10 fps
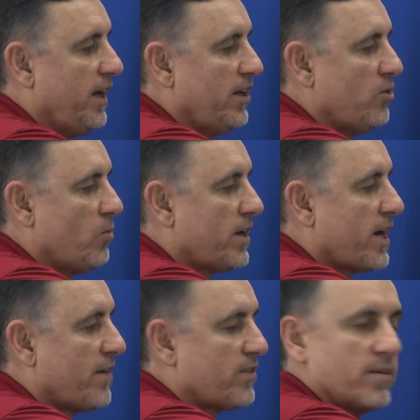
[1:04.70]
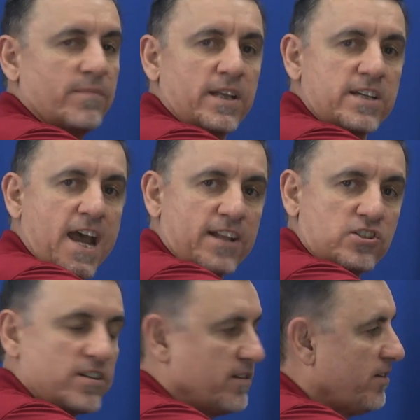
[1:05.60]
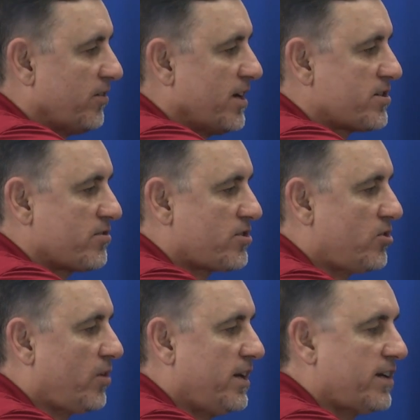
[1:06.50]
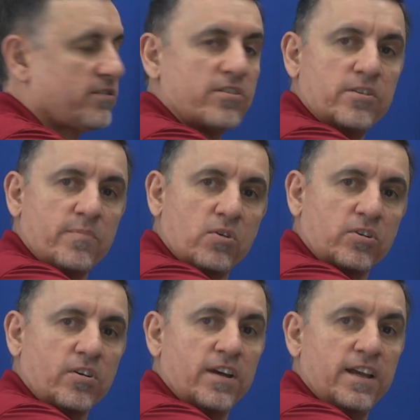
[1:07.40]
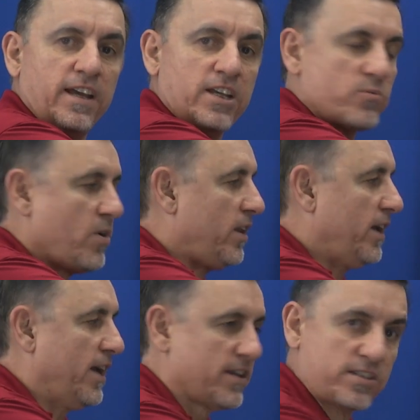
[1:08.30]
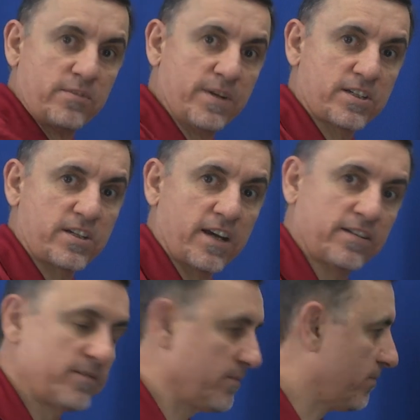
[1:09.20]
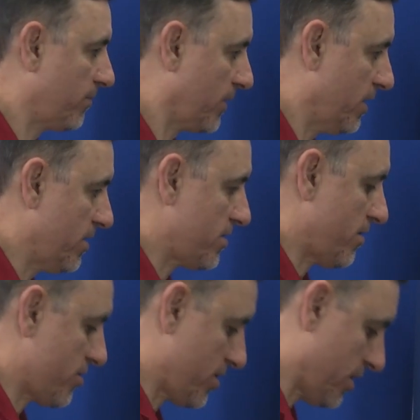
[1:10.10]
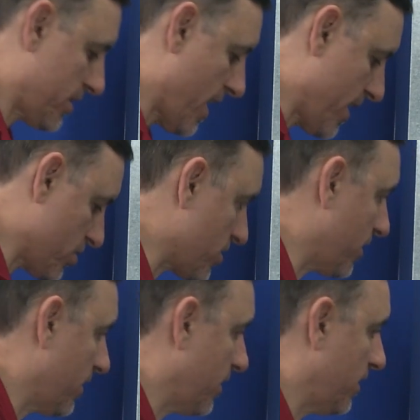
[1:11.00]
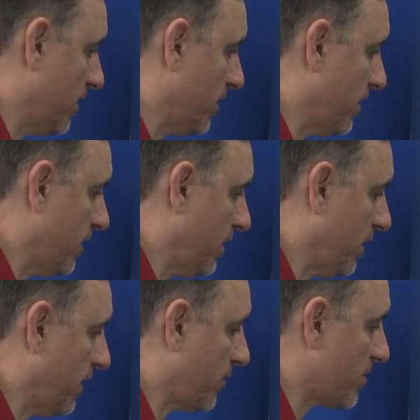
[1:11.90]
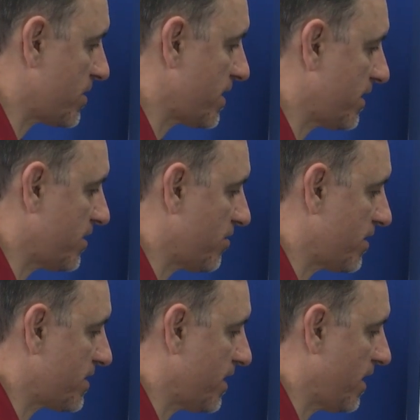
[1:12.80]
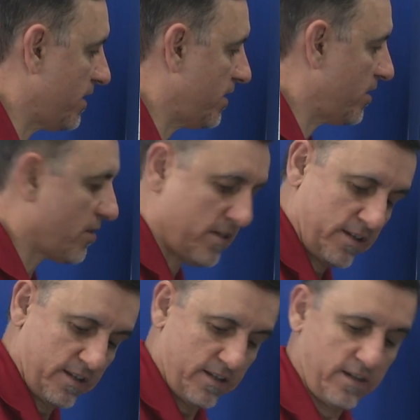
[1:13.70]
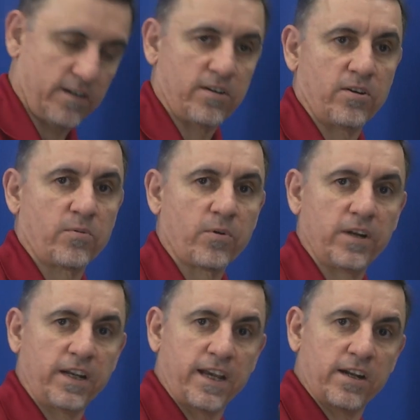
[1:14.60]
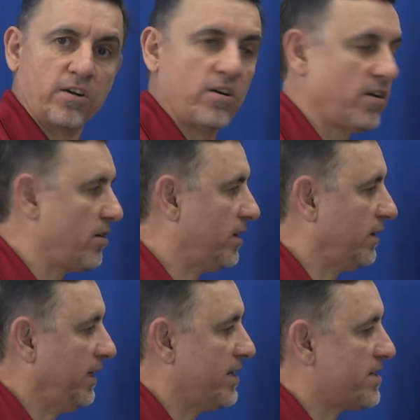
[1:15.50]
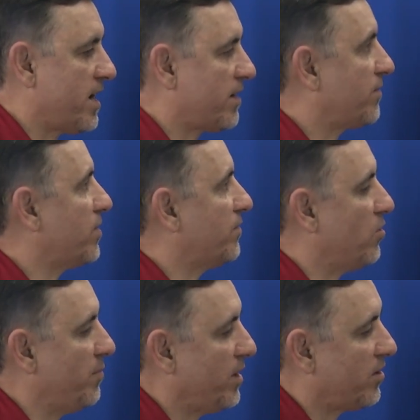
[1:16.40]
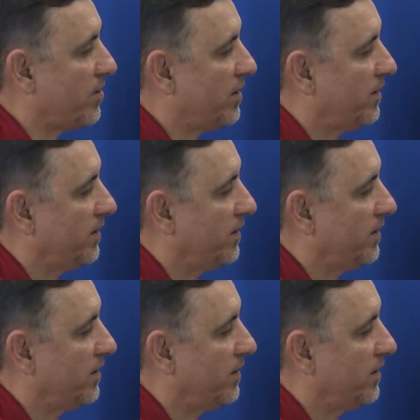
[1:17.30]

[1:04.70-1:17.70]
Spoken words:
and you want to have them attached. Okay, so they're still connected to the motor as well as the humidistat. So they're still attached, and we're going to set these on the side here. We're going to get our leads out for the voltmeter